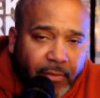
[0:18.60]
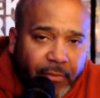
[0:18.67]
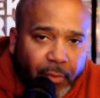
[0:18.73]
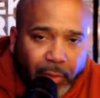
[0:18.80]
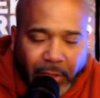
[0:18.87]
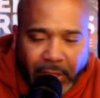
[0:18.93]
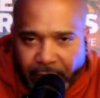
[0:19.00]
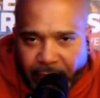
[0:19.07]
for
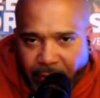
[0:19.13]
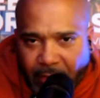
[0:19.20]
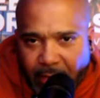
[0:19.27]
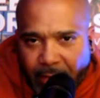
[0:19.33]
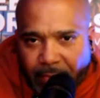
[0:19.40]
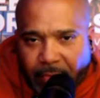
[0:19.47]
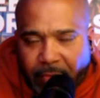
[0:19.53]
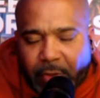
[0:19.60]
leaving
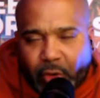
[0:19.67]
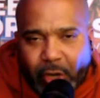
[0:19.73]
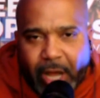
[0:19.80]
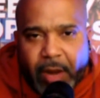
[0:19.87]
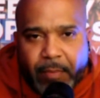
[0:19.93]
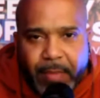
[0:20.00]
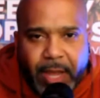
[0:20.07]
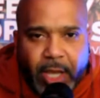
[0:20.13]
them, to try
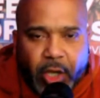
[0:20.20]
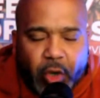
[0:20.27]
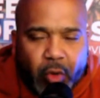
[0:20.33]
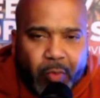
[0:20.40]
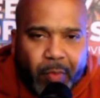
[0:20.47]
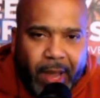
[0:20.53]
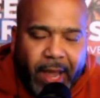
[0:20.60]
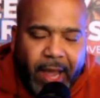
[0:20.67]
to make you
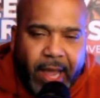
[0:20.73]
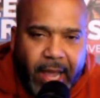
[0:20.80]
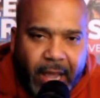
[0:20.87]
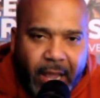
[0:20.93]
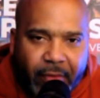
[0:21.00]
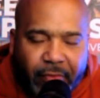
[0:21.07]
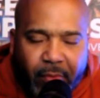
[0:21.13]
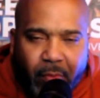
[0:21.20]

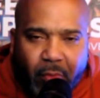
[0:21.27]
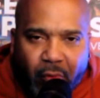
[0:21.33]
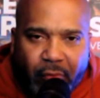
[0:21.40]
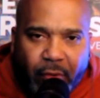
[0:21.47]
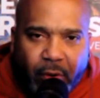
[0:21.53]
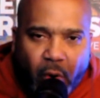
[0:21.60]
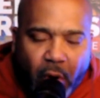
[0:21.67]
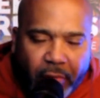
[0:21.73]
pay for
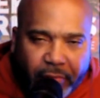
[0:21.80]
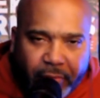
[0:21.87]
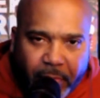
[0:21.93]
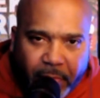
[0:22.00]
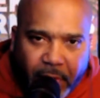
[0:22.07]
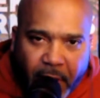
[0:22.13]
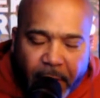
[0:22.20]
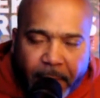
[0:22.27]
moving on from
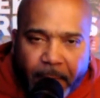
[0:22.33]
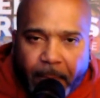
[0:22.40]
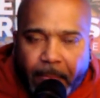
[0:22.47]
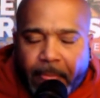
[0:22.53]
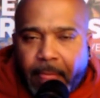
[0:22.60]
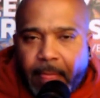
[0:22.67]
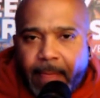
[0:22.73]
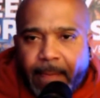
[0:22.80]
them.
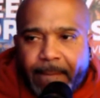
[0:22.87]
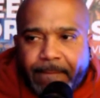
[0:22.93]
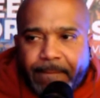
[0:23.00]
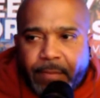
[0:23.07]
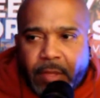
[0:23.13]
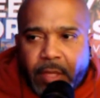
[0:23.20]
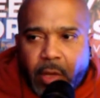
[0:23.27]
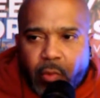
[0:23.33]

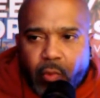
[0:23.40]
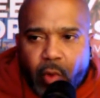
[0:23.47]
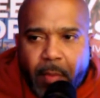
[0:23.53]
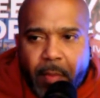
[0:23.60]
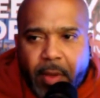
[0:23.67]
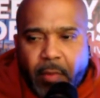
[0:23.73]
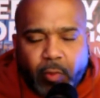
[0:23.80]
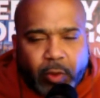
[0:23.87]

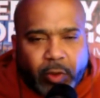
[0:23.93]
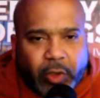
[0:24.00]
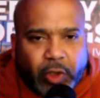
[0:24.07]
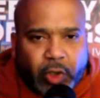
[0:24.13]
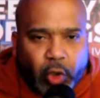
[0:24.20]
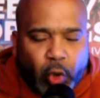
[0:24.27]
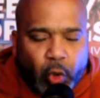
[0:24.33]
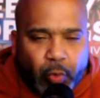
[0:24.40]
Women will
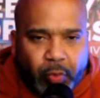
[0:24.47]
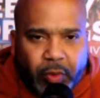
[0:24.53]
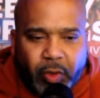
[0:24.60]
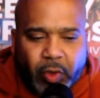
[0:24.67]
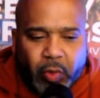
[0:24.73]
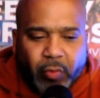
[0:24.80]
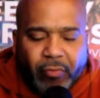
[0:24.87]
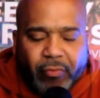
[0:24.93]
stoop
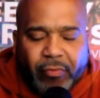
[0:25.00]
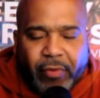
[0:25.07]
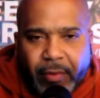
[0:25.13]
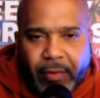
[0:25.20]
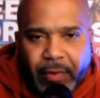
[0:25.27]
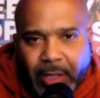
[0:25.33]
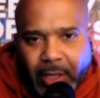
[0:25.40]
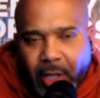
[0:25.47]
to
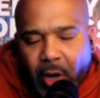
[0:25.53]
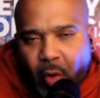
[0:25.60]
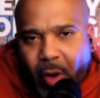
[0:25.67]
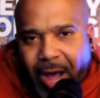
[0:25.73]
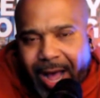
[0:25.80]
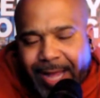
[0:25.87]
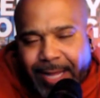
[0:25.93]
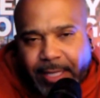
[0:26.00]
very
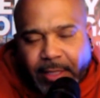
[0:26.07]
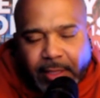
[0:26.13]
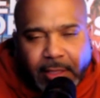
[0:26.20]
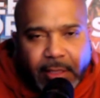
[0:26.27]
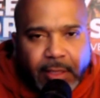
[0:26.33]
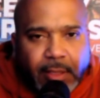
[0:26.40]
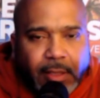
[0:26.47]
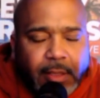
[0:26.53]
low
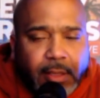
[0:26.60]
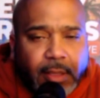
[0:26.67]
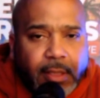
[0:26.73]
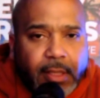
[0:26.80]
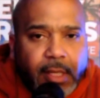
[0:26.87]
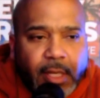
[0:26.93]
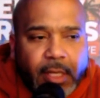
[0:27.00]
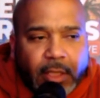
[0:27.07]
heights
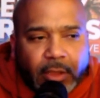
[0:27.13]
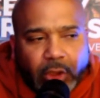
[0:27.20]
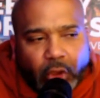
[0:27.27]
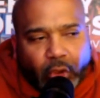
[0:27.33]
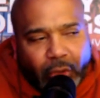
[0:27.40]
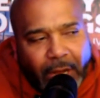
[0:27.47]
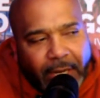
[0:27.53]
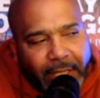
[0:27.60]

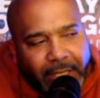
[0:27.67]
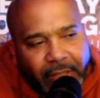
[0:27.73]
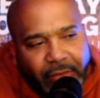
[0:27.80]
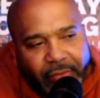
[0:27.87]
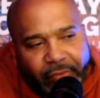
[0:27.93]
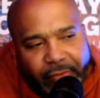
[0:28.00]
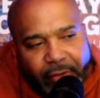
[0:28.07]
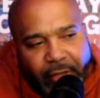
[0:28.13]
to try to
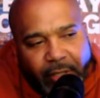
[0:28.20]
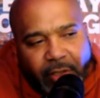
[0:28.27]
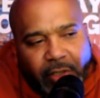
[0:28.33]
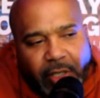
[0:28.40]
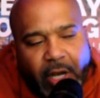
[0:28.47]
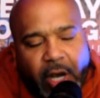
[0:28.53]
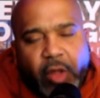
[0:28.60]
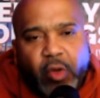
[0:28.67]

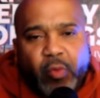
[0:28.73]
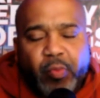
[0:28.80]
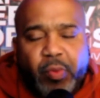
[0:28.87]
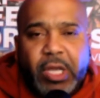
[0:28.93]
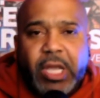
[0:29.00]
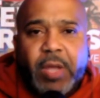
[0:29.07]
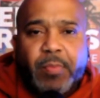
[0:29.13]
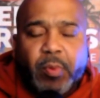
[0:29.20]
convince other
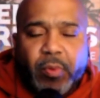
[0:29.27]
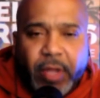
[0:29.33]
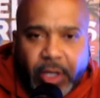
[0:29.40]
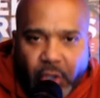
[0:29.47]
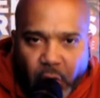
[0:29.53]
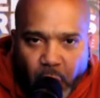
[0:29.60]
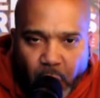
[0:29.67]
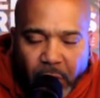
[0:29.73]
people
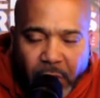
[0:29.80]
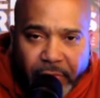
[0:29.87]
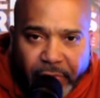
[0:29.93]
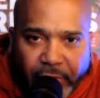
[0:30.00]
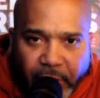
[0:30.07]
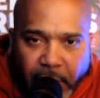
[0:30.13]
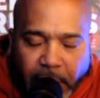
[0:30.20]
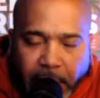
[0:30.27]
that you are the
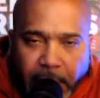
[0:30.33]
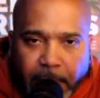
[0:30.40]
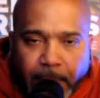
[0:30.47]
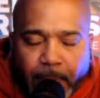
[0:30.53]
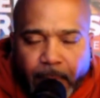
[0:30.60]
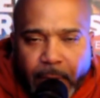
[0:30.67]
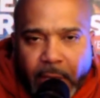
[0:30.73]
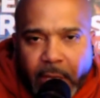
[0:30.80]
villain
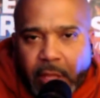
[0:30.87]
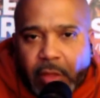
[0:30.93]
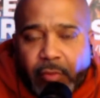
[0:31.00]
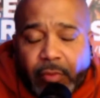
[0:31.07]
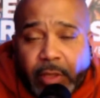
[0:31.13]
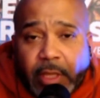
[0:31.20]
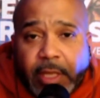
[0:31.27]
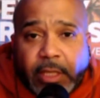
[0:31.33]
in the
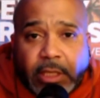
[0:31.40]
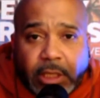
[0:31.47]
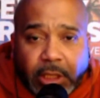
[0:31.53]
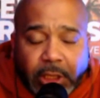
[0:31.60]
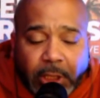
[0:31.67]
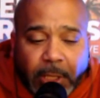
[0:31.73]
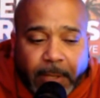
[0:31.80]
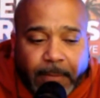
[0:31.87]

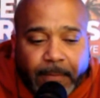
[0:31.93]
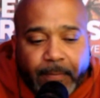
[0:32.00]
relationship.